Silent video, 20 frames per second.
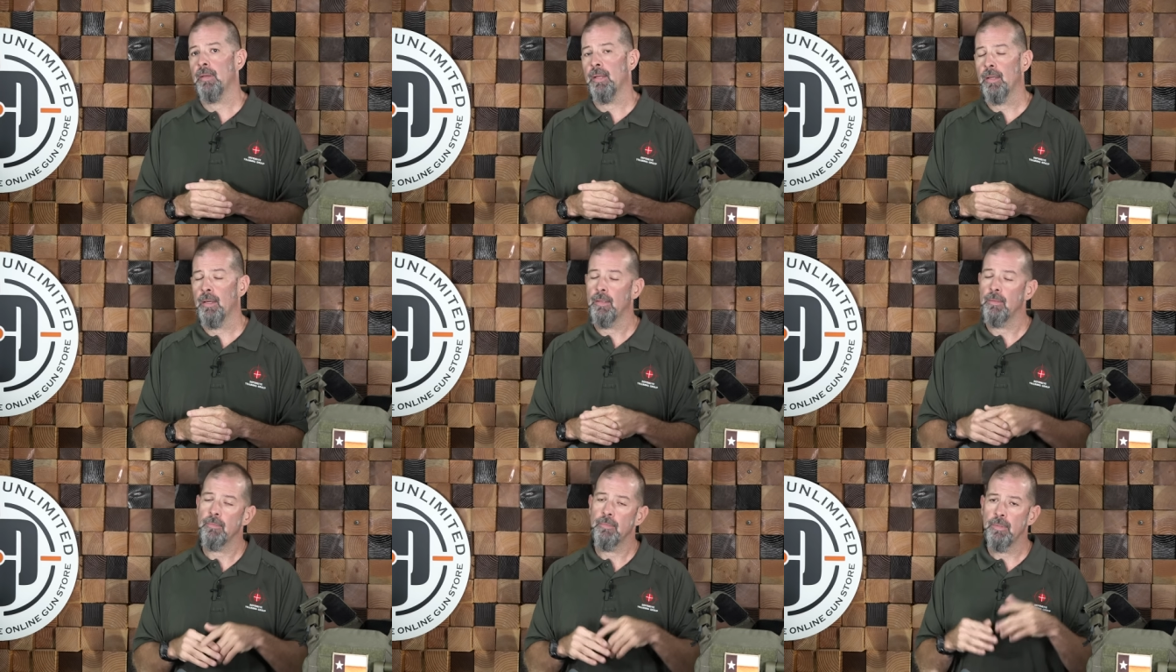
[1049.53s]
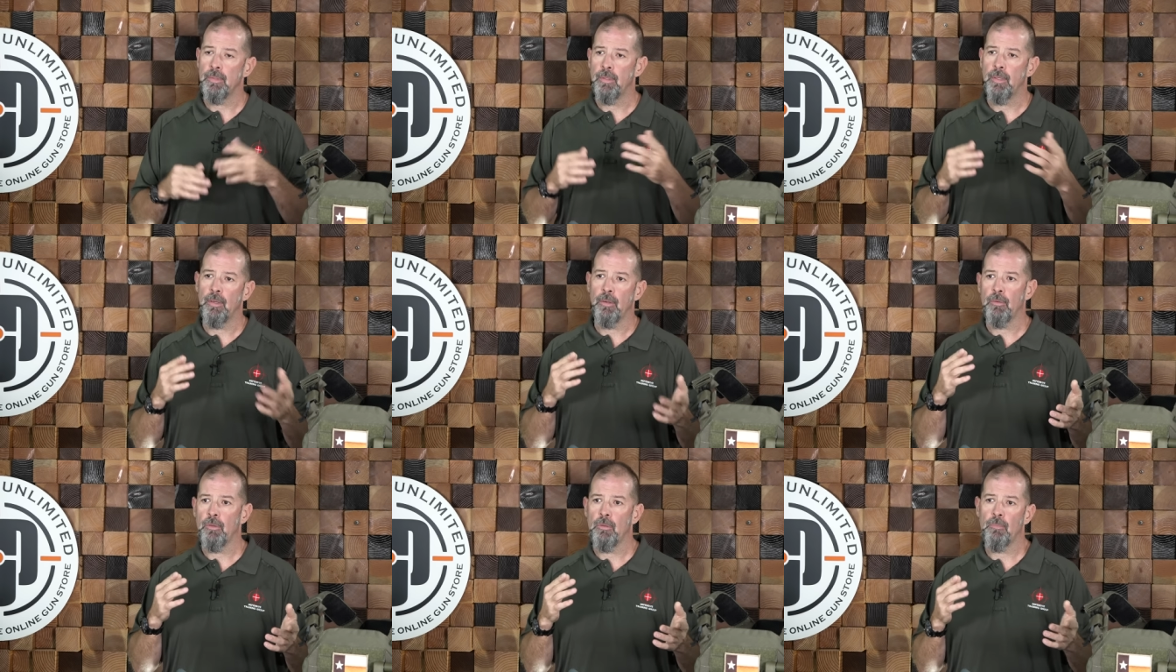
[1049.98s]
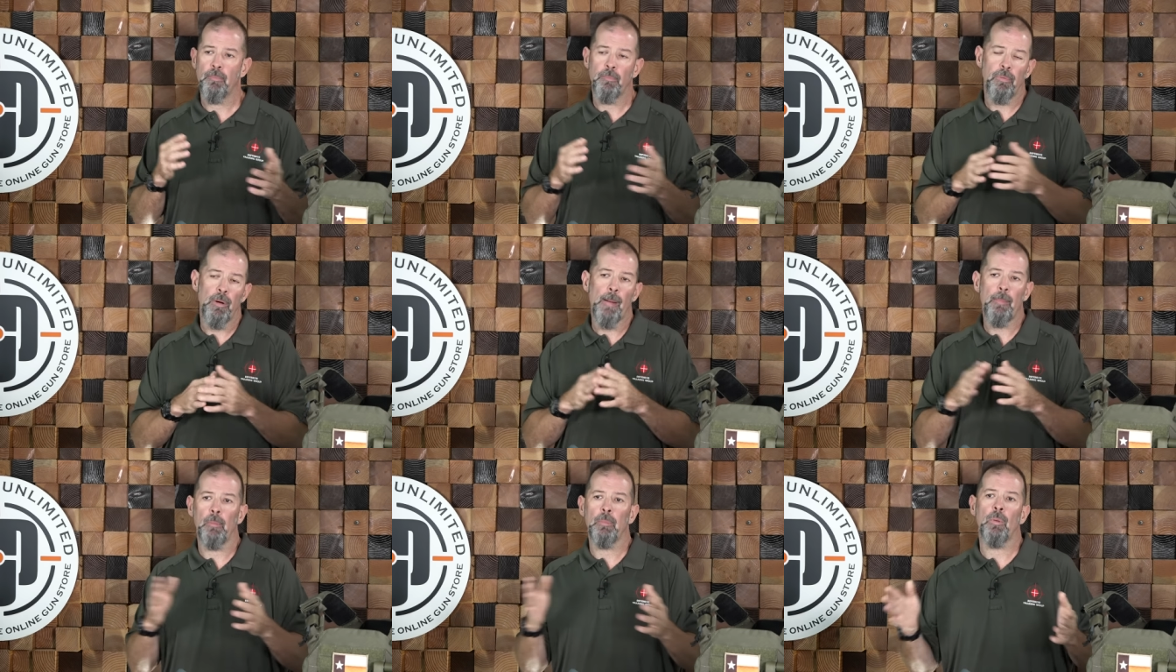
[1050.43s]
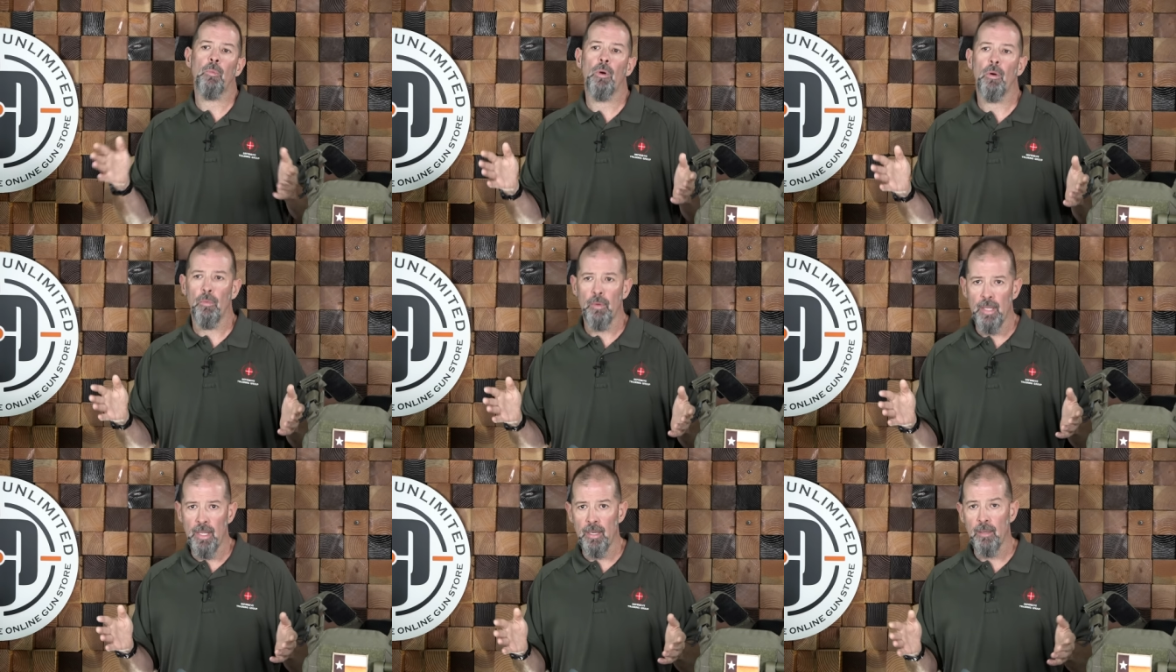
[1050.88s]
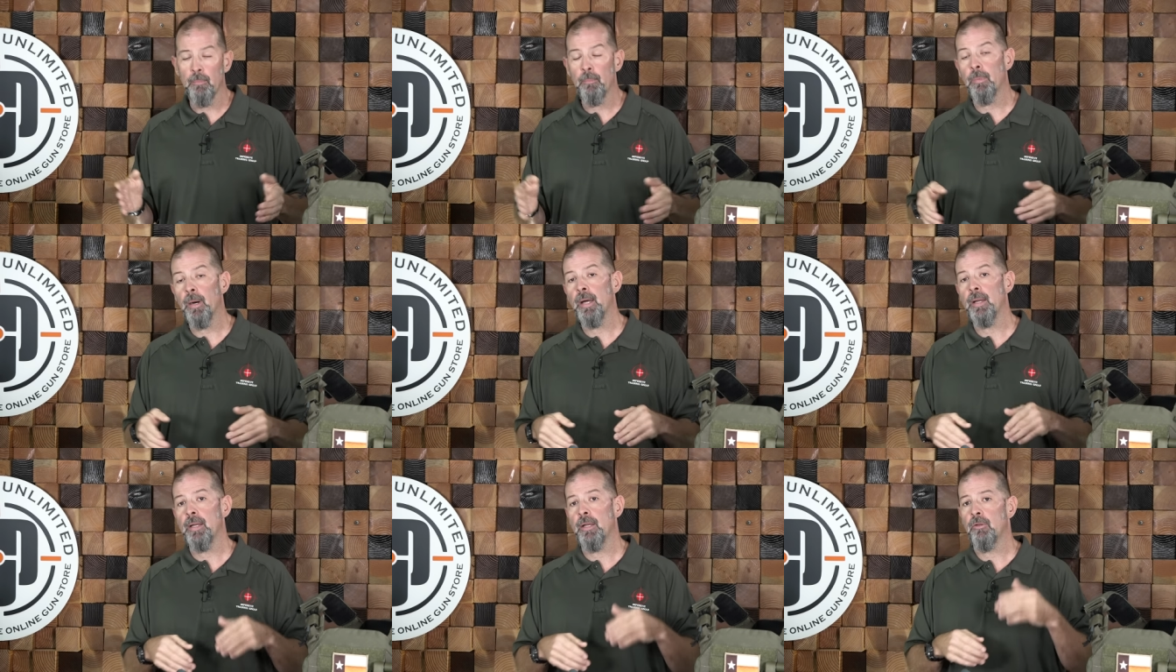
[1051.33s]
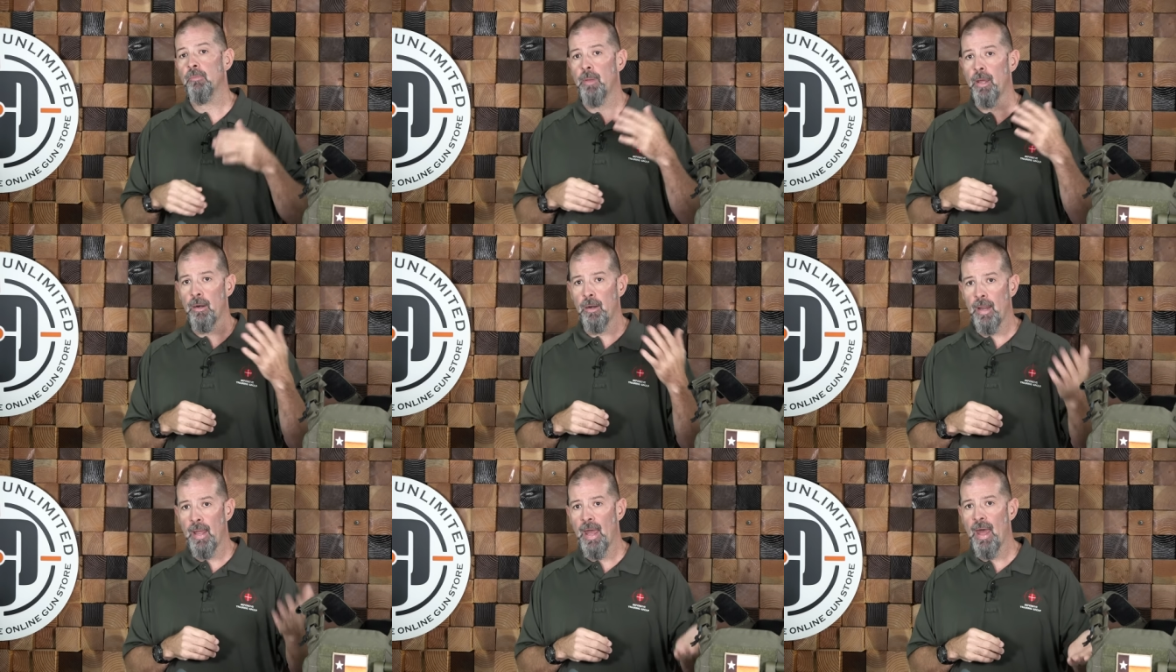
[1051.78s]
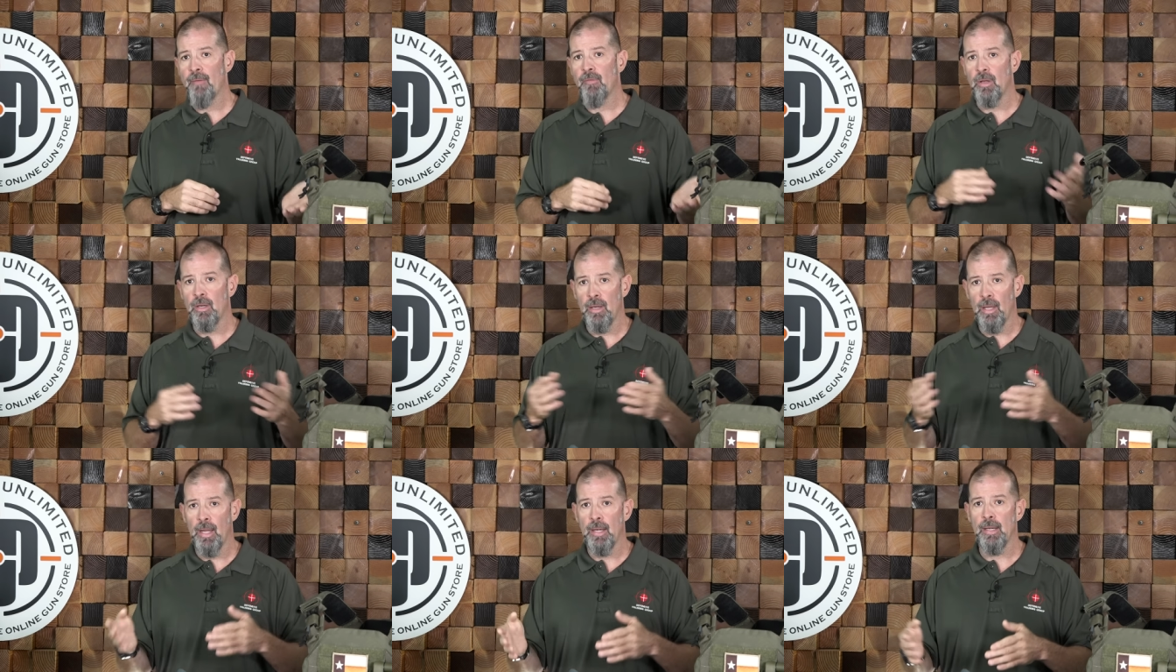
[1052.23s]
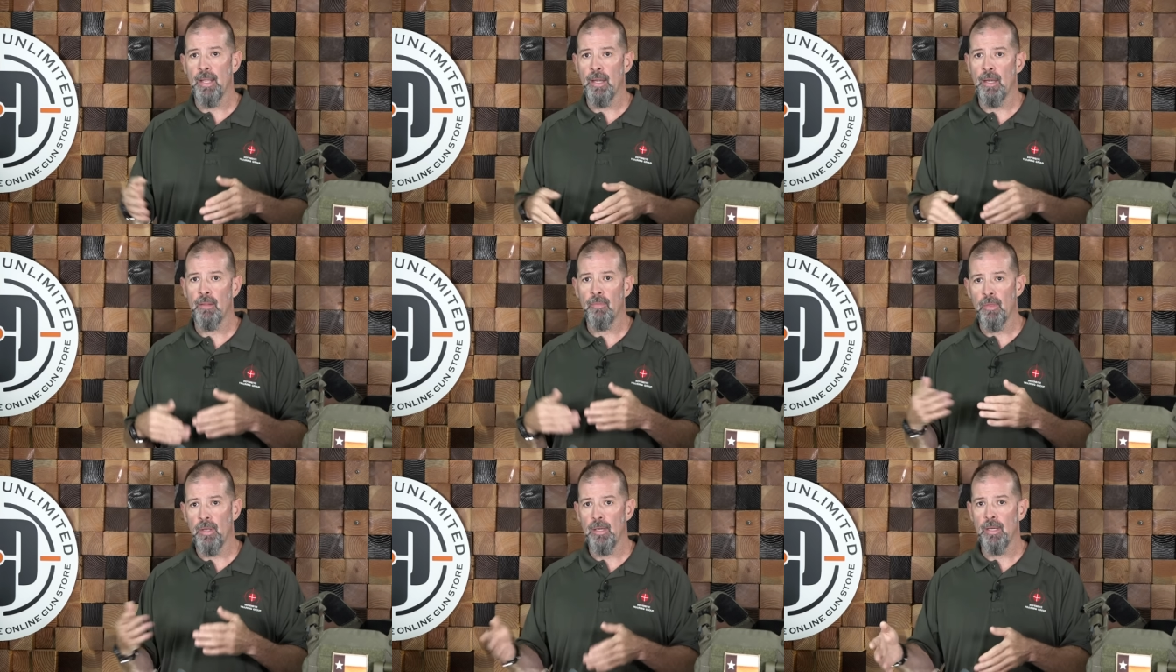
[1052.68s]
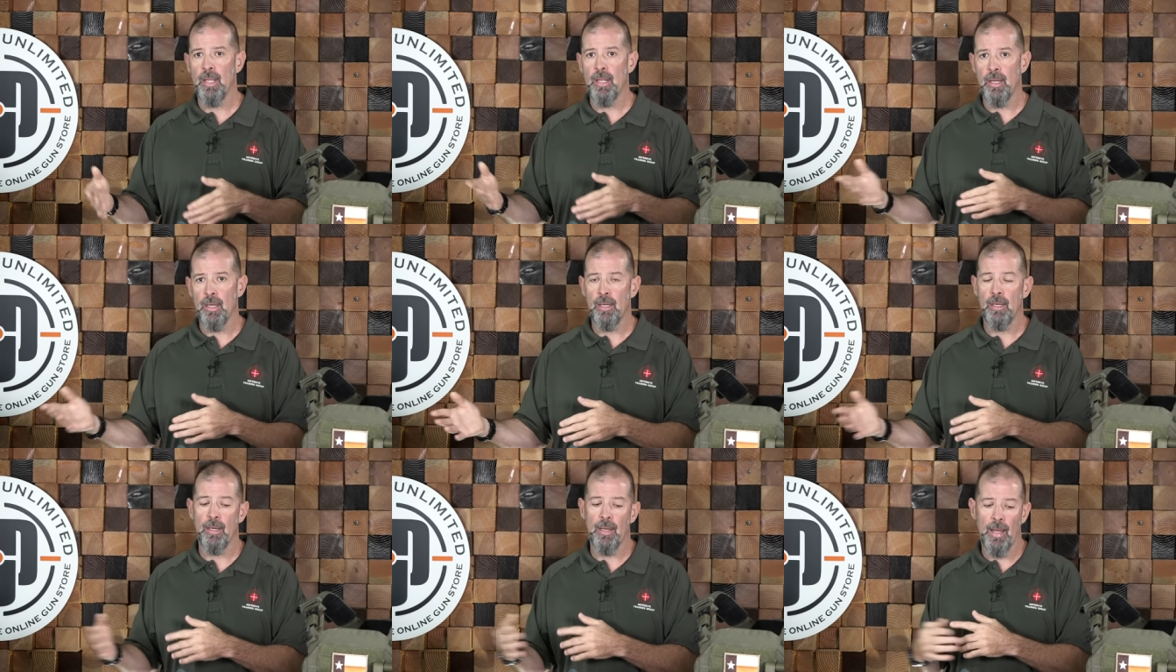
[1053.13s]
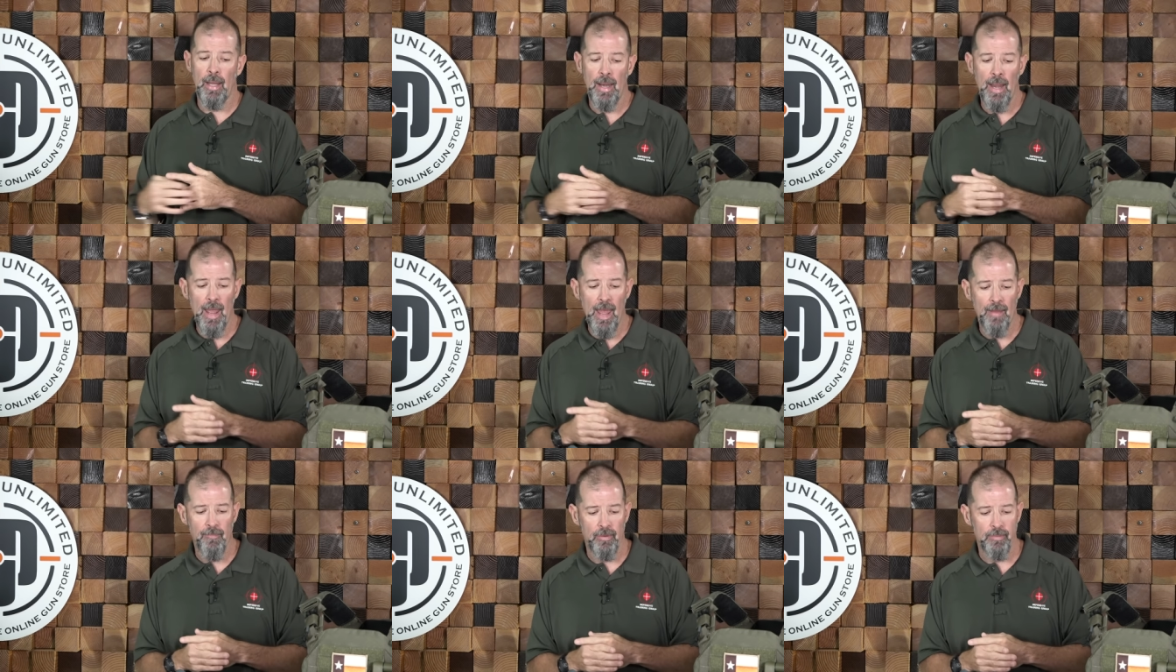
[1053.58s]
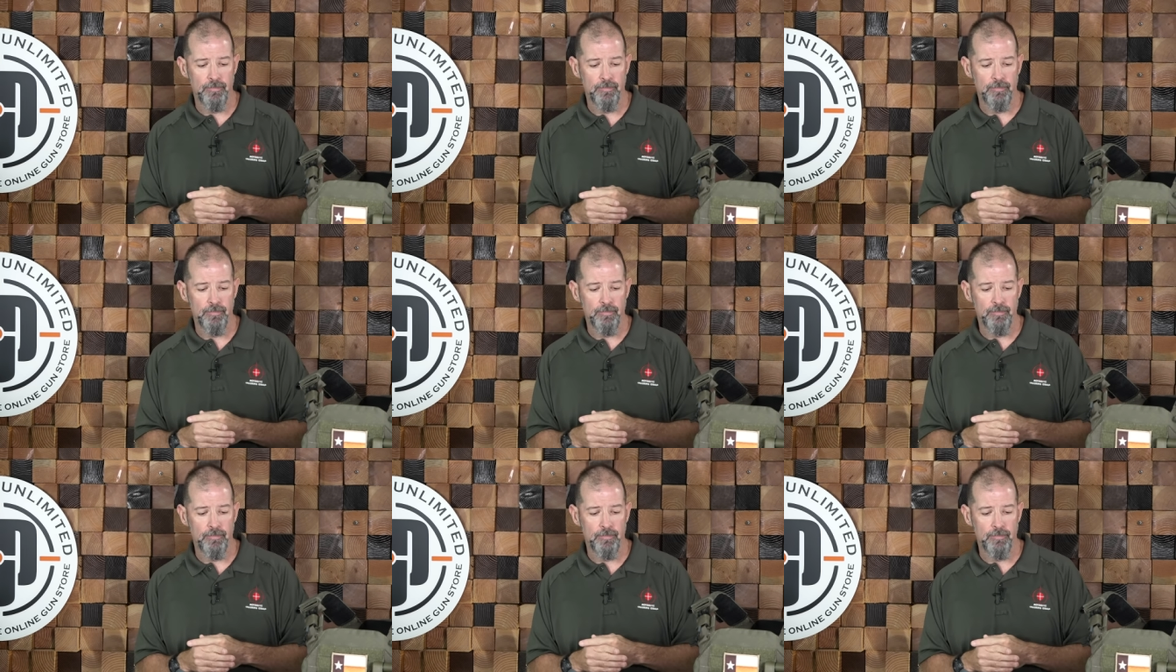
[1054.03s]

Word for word: Now, you know, you probably won't need it, but it's better to have it, not need it, than need it and not have